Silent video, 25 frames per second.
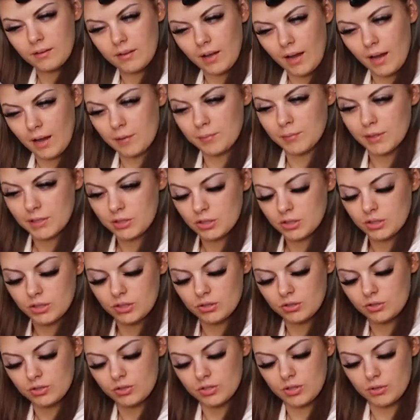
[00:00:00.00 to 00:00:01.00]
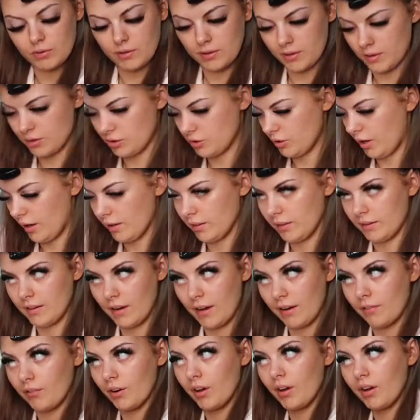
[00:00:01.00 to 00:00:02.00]
I'm literally just doing this trial and
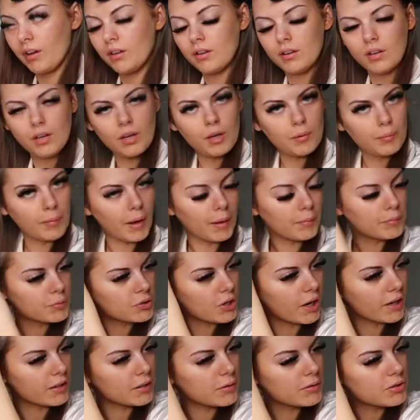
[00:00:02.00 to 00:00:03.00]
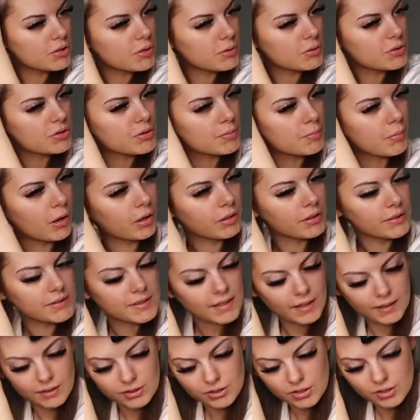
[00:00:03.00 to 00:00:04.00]
error but I'm trying to do smaller
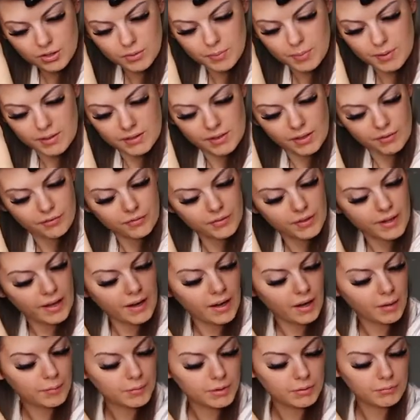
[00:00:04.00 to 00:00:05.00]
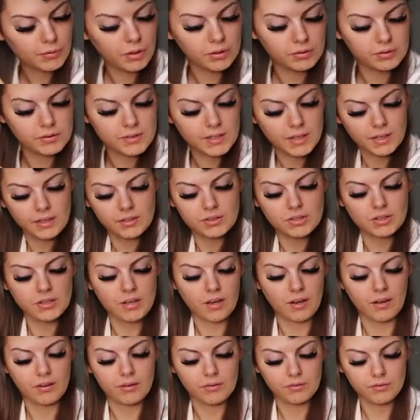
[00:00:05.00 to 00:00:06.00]
sections because I forget how many rolls I actually
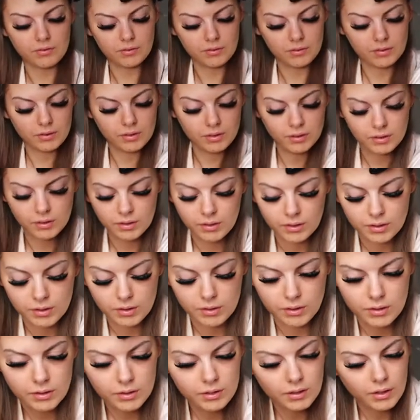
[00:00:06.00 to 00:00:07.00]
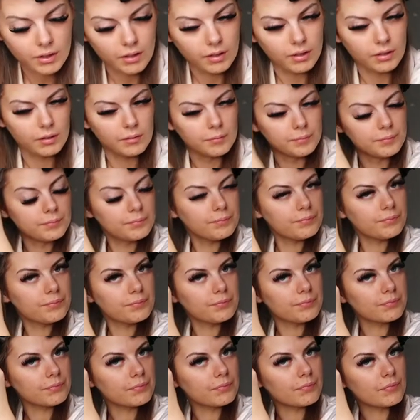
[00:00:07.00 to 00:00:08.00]
have um,
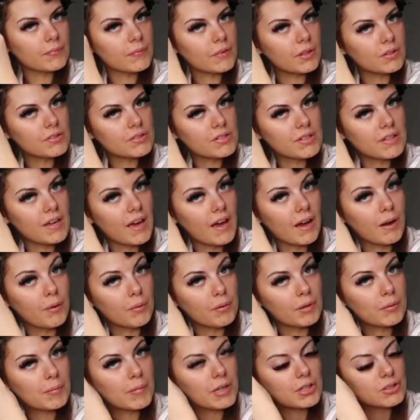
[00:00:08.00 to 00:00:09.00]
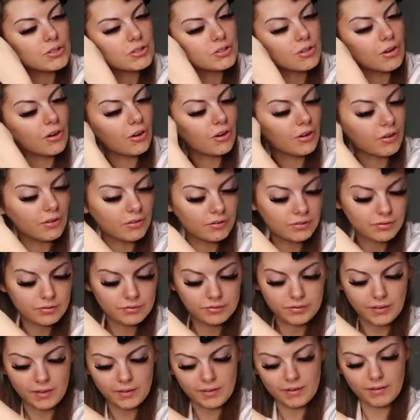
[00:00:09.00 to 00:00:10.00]
so yeah I want to make sure
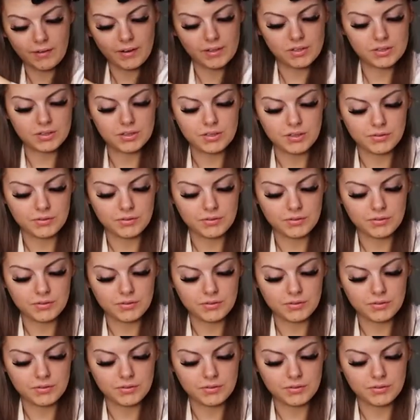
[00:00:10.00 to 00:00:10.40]
that they're actually